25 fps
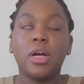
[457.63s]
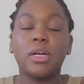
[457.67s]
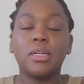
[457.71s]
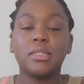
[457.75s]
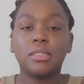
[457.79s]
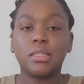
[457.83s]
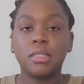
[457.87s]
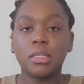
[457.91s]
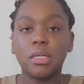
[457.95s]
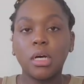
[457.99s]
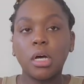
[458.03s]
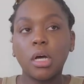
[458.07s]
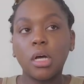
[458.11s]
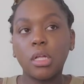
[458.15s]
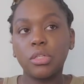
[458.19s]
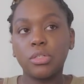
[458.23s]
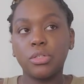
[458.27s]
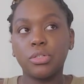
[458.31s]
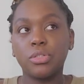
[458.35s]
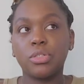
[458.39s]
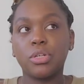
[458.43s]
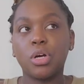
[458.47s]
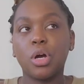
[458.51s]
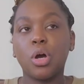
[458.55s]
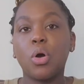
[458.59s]
as the
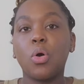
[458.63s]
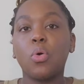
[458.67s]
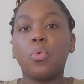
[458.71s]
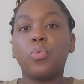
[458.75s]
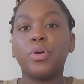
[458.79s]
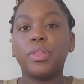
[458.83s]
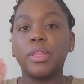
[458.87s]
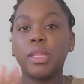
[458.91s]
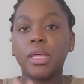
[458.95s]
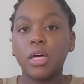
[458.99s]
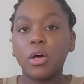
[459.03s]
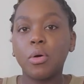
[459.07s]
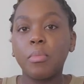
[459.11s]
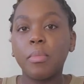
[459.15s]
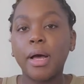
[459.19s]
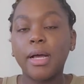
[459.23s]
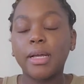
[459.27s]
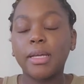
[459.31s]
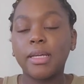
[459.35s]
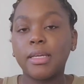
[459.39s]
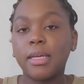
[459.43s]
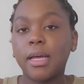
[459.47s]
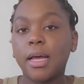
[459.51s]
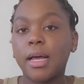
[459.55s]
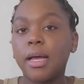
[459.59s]
colors go, with Il
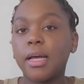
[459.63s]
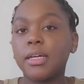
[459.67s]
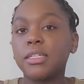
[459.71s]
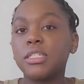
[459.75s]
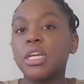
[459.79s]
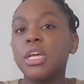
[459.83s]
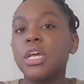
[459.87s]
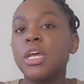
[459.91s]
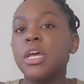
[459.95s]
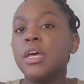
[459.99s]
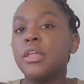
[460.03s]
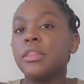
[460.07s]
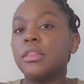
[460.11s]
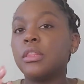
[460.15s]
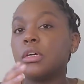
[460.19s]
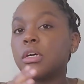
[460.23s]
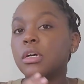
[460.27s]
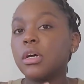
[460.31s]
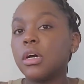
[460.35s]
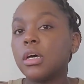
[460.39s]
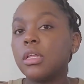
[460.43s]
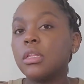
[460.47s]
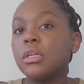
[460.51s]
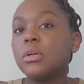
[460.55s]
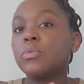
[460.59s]
Makiage, the
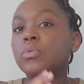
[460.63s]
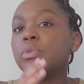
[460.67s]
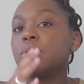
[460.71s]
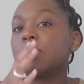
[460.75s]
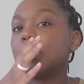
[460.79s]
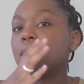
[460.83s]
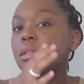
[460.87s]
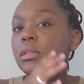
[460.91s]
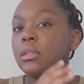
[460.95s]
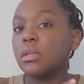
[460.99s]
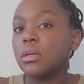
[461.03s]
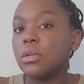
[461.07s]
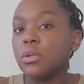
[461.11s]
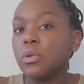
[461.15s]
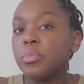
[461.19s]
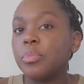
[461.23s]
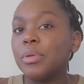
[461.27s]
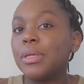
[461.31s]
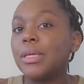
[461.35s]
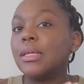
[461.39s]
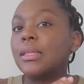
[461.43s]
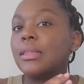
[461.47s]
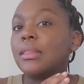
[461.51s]
color was a little bit